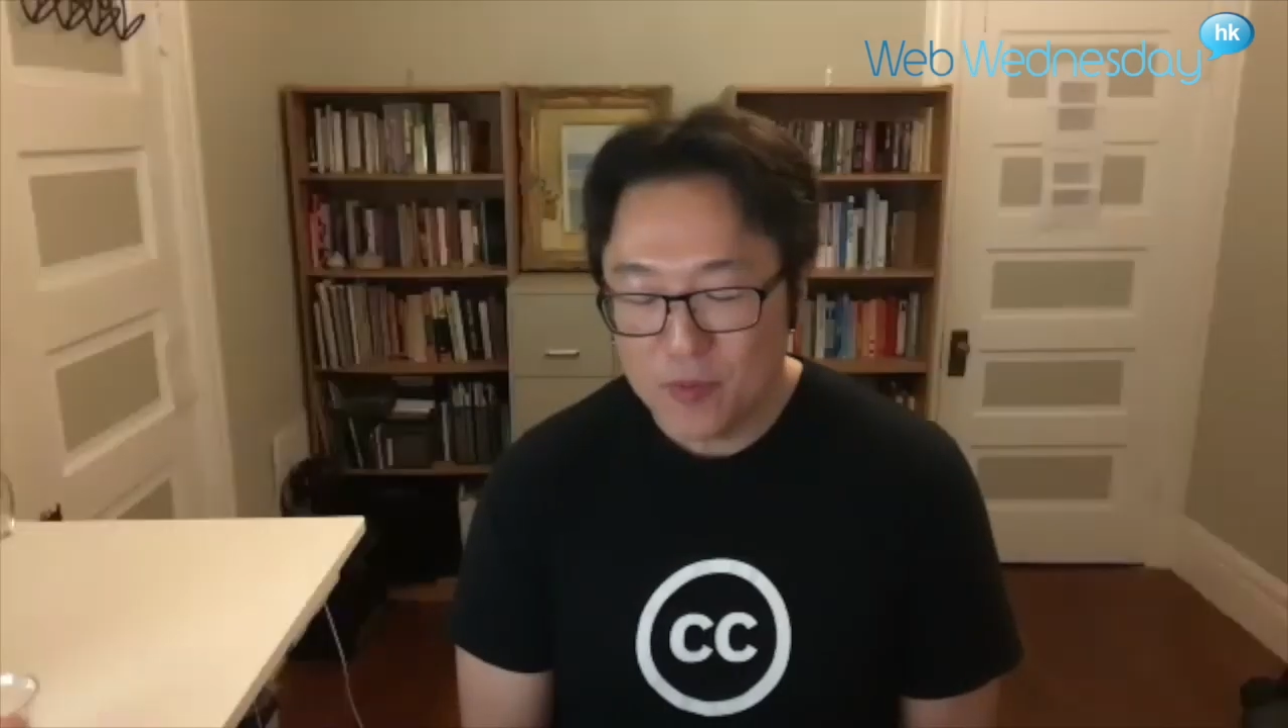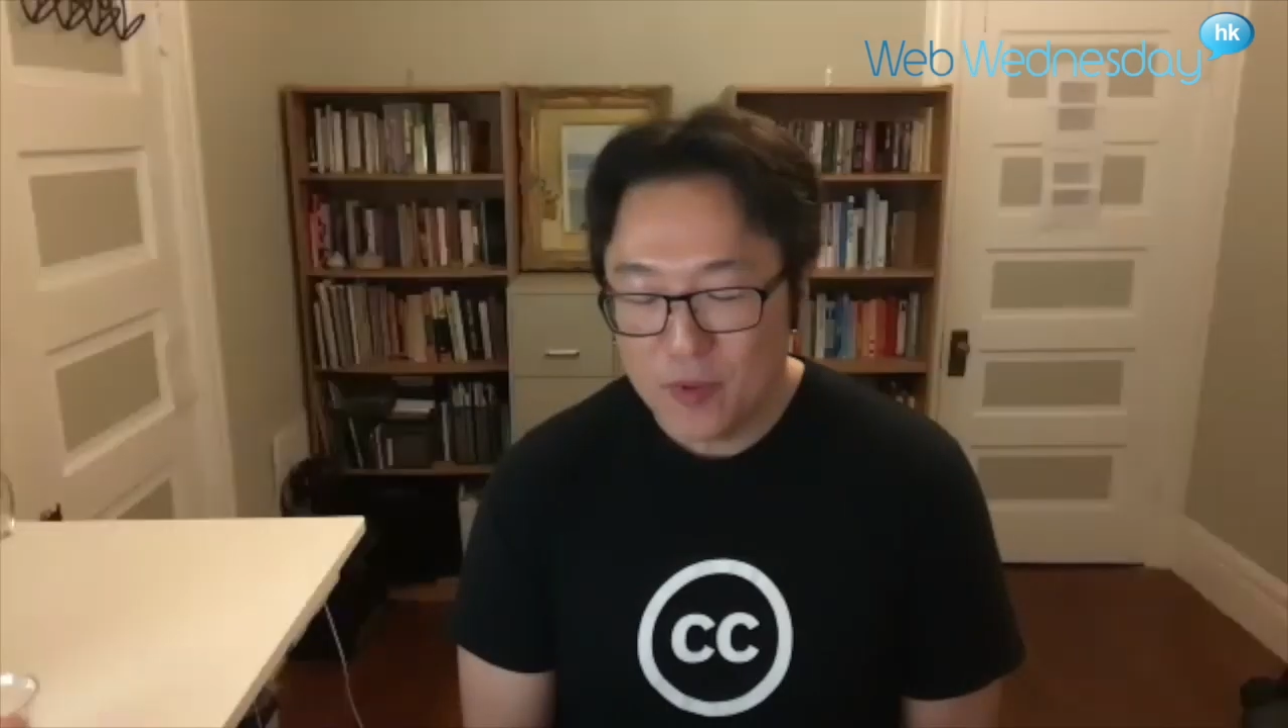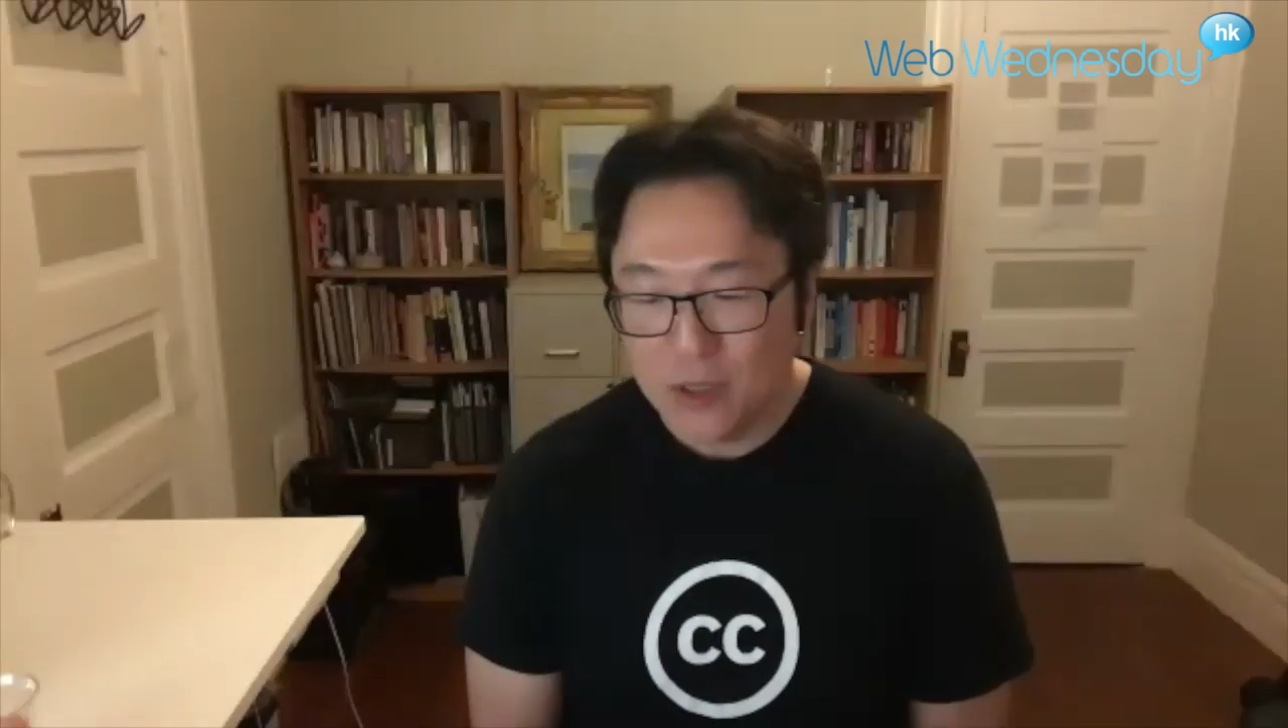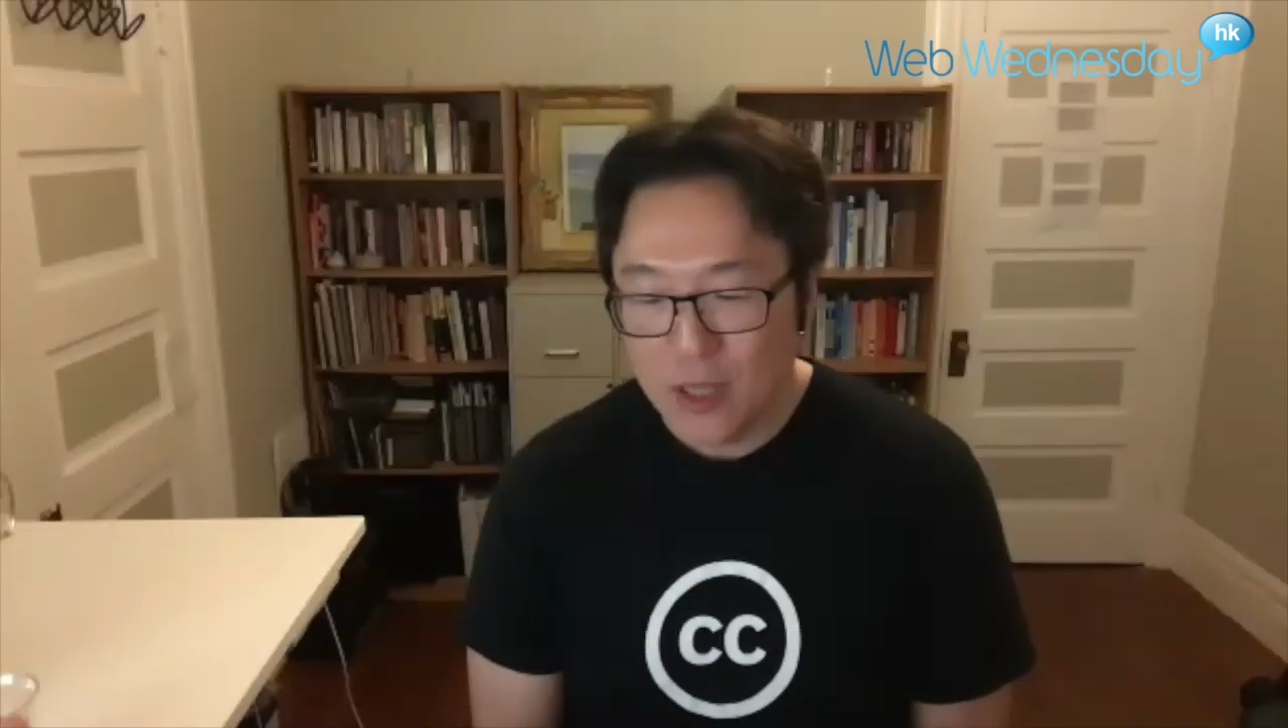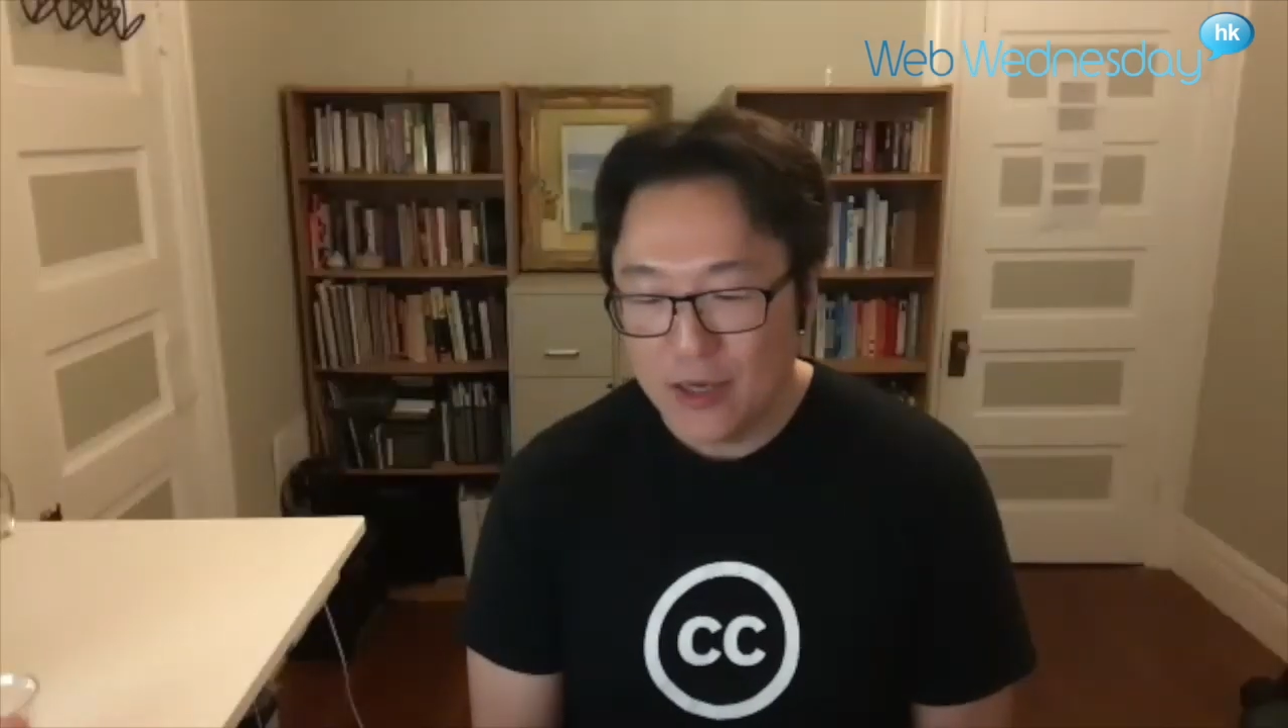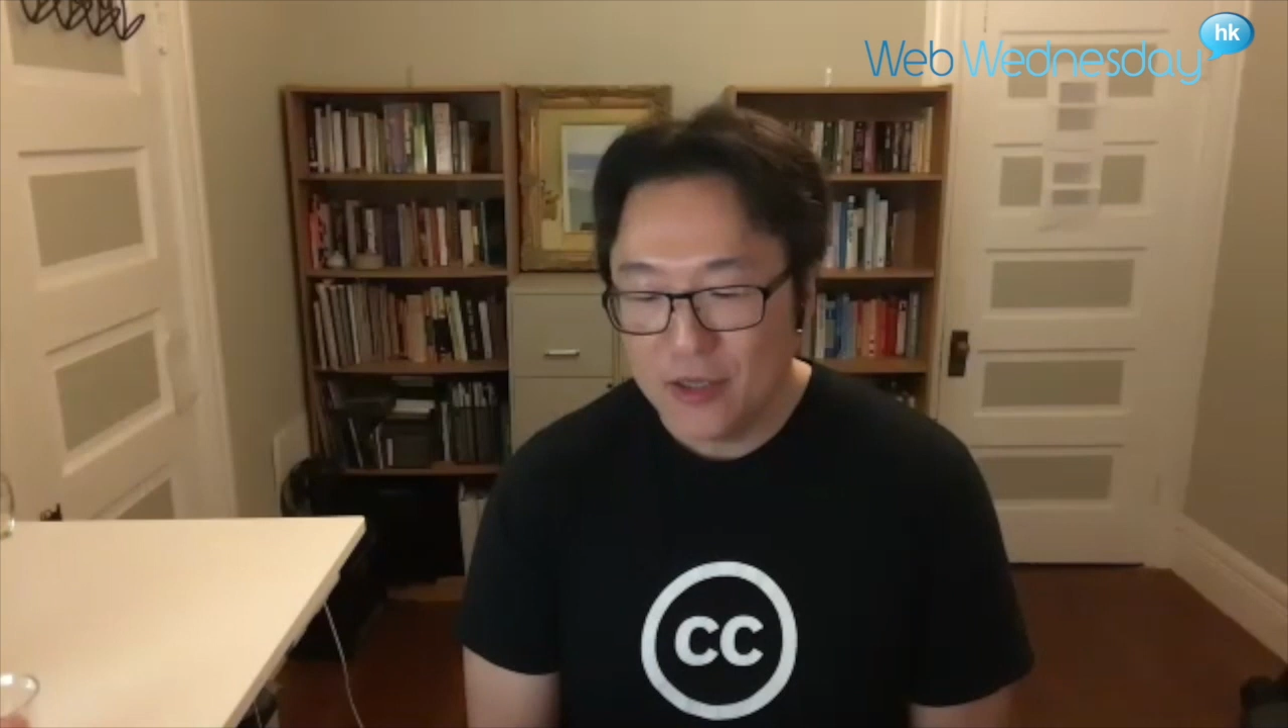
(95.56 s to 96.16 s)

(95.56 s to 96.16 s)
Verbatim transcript: been a lot of